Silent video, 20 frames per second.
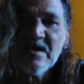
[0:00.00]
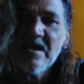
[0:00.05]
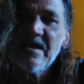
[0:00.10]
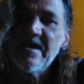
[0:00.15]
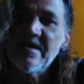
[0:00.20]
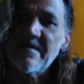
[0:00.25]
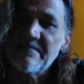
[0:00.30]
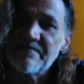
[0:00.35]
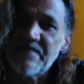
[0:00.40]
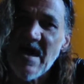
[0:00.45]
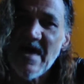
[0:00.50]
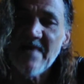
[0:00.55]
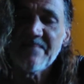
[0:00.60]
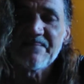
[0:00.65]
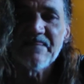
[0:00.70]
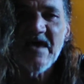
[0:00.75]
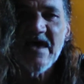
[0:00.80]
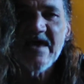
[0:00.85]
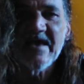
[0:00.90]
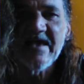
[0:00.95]
If that
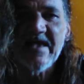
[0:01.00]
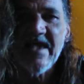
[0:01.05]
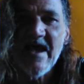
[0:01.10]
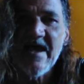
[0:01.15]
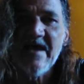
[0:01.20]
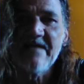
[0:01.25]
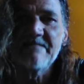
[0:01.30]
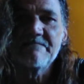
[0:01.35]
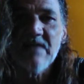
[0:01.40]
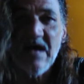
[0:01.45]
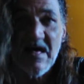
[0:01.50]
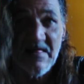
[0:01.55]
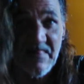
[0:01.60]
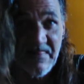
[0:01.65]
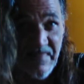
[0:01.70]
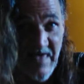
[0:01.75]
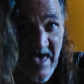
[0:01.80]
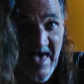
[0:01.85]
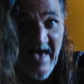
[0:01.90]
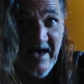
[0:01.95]
thing came
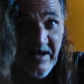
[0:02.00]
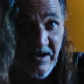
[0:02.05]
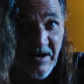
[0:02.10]
that